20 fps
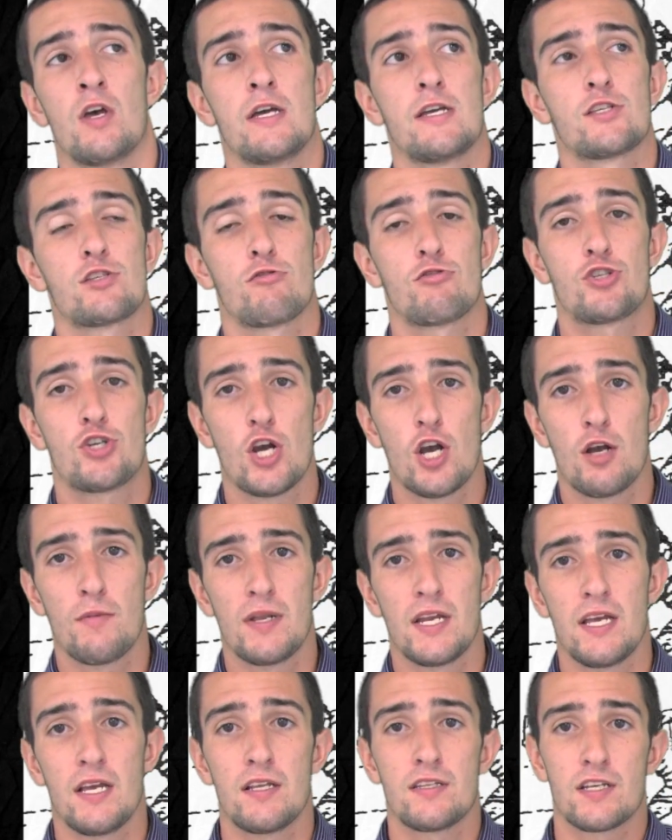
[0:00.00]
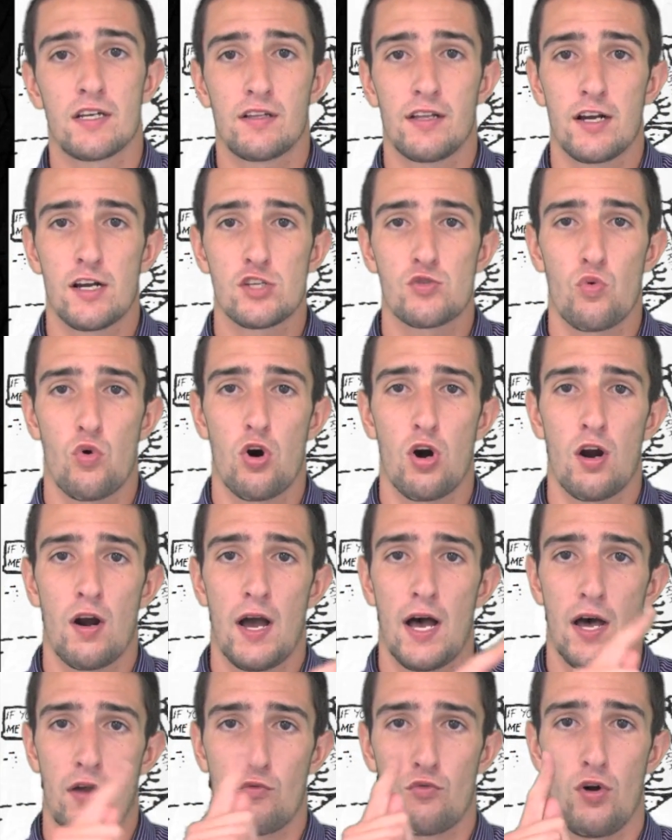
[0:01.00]
So Germany declares war
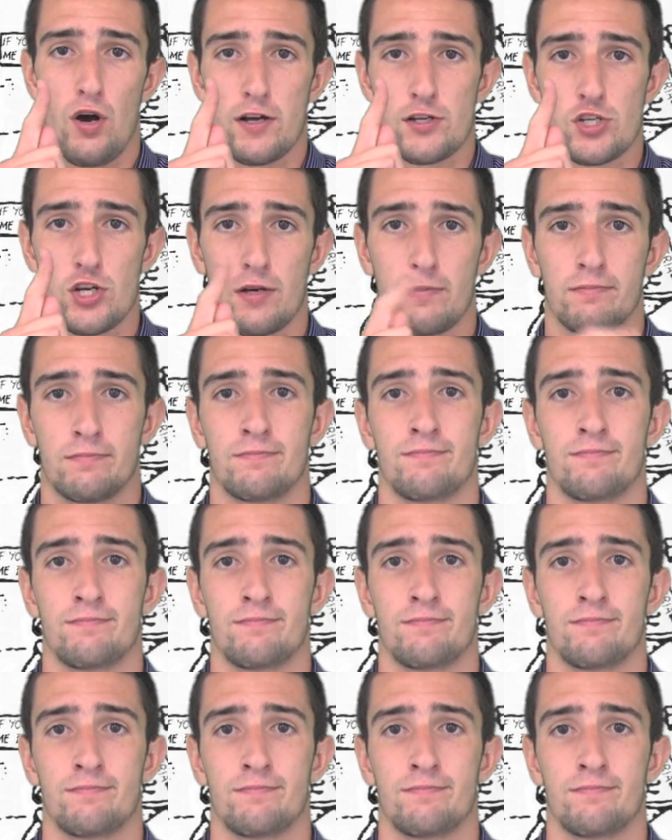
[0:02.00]
on Russia.